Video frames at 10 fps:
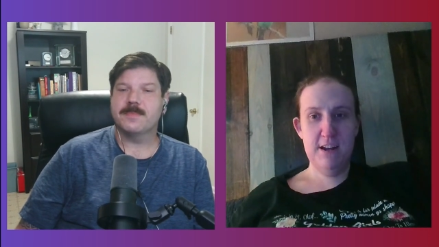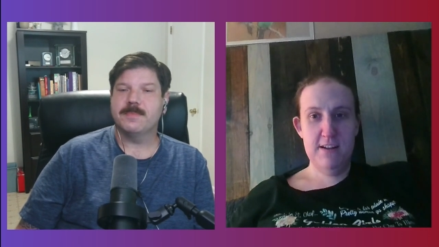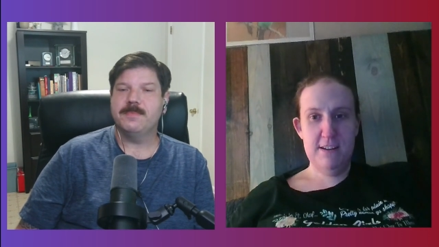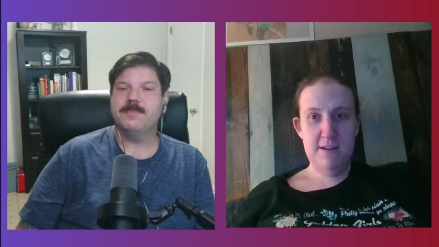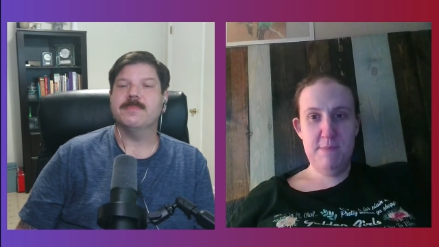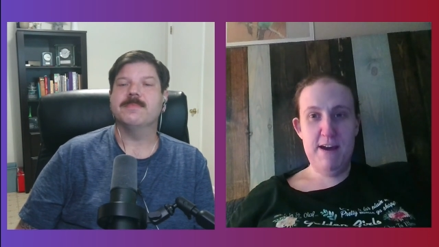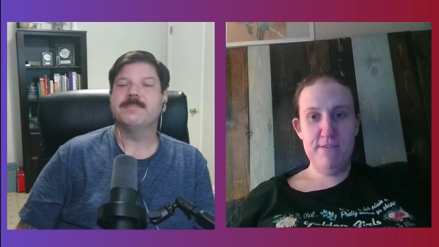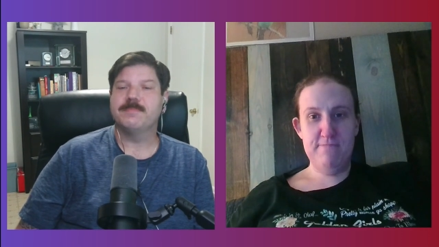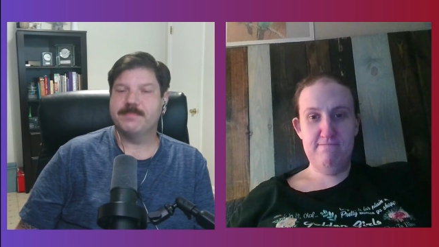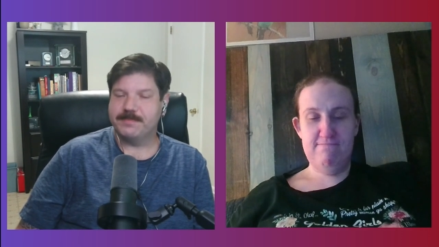Speaker 1: mm. about
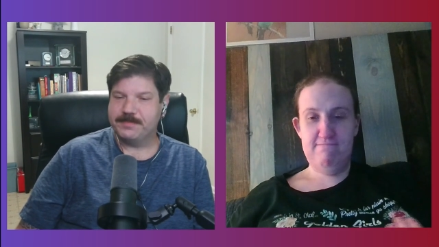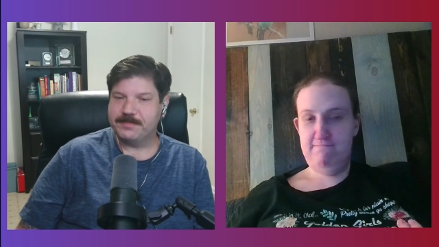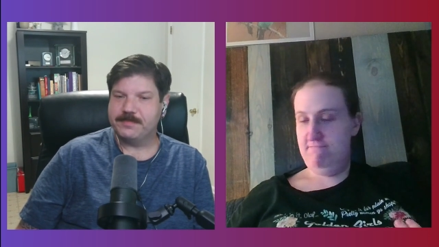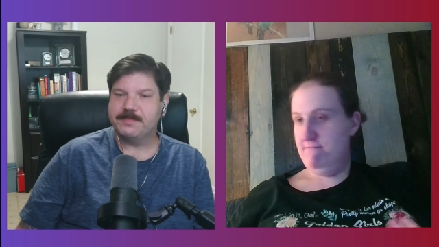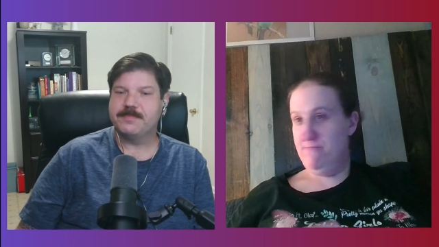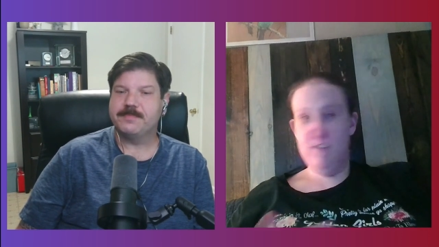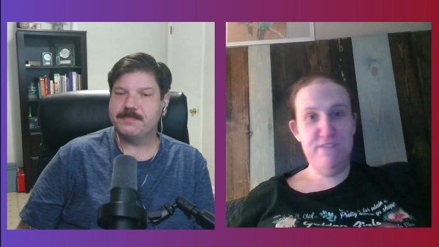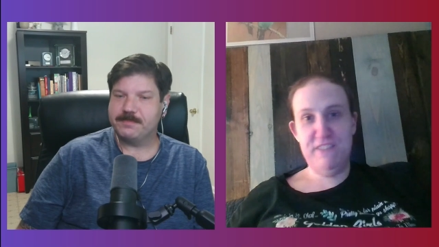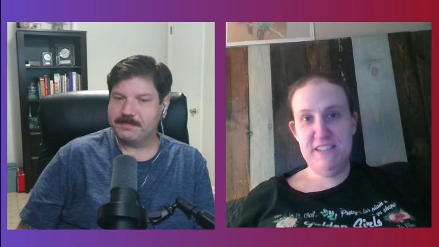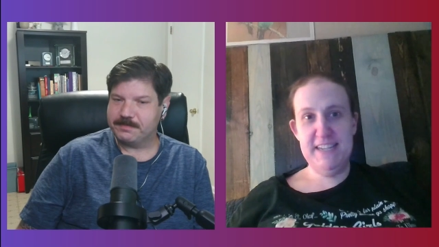
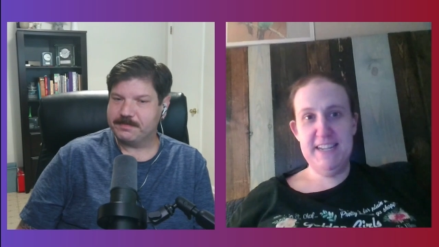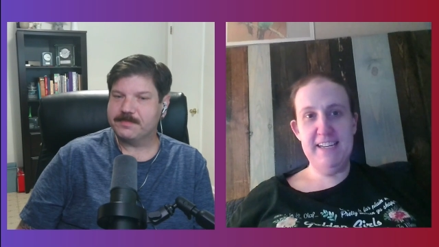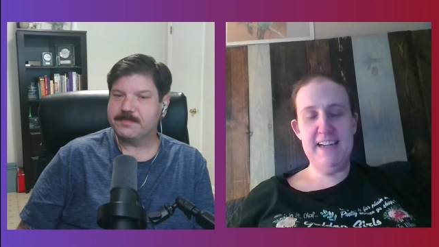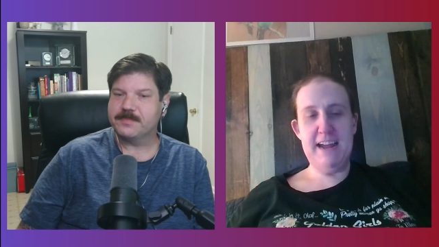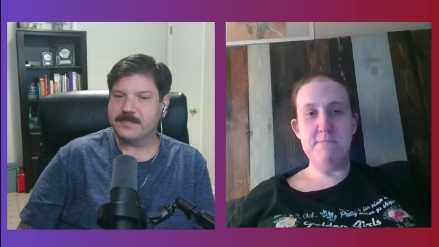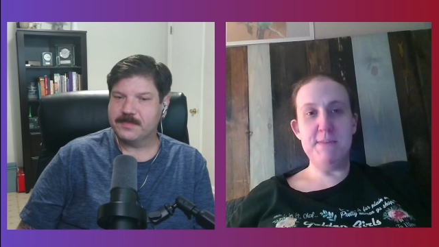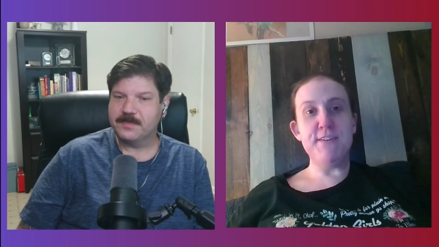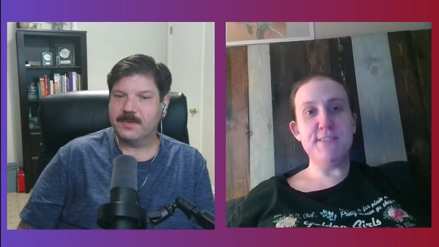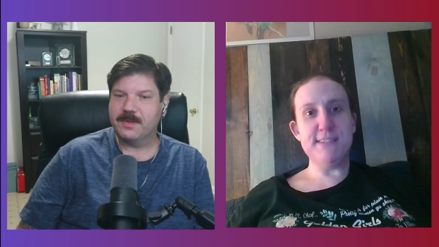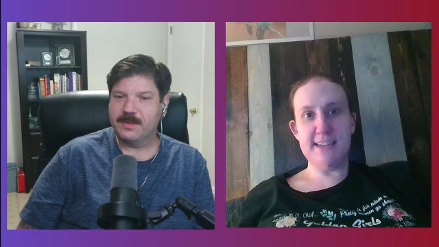revisiting again
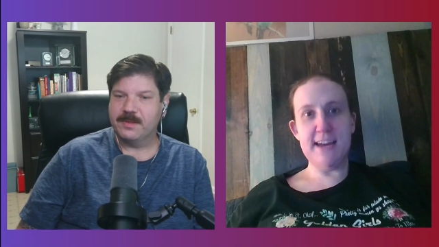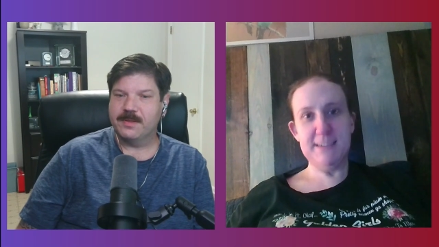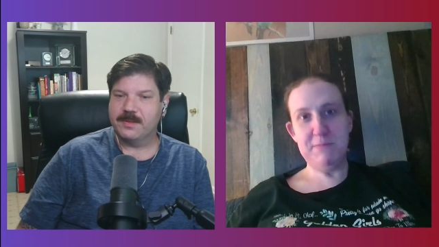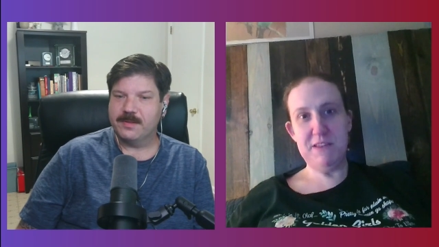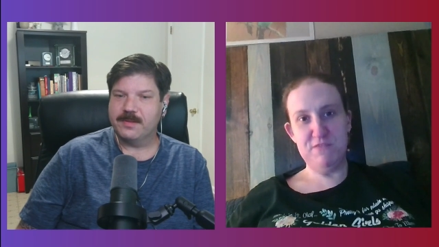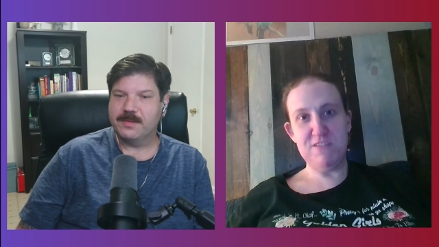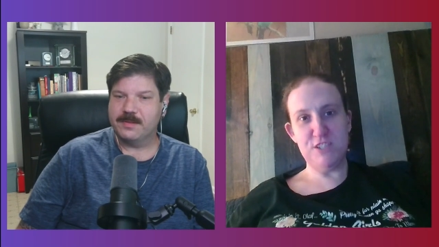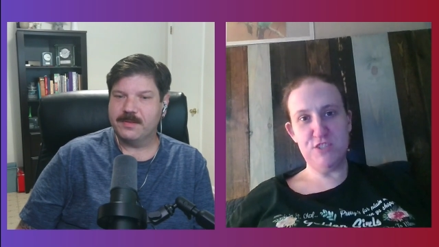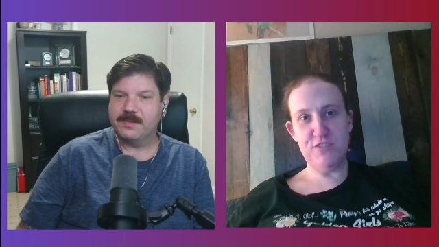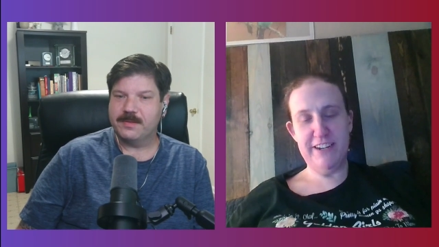because it can be
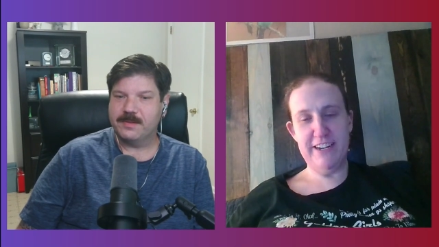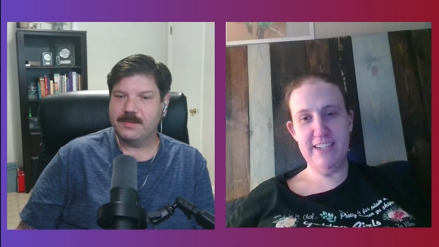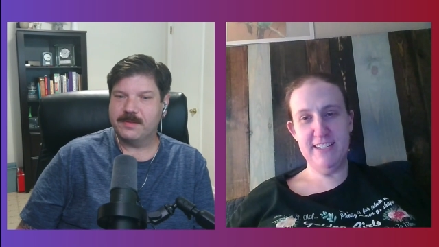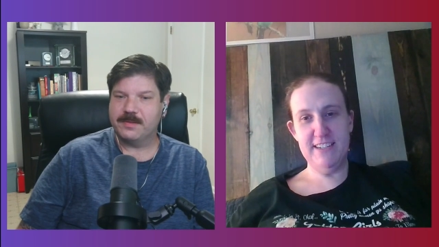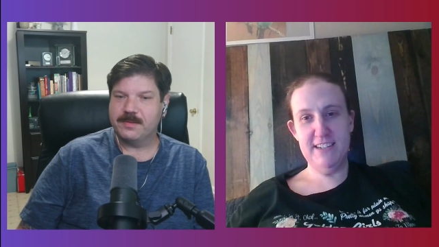frustrating.